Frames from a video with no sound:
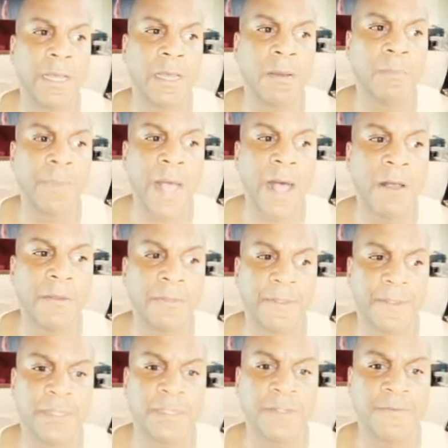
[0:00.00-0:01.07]
about
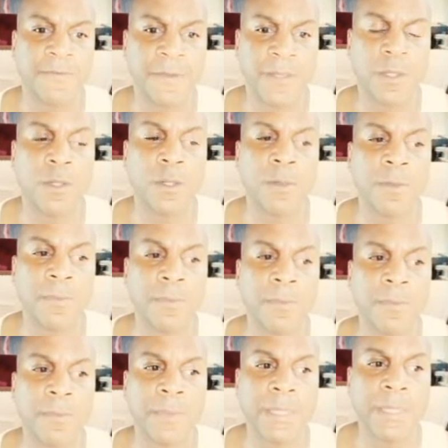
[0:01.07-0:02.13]
this
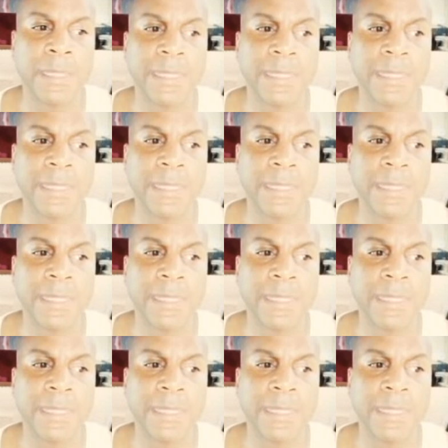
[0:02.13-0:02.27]
film,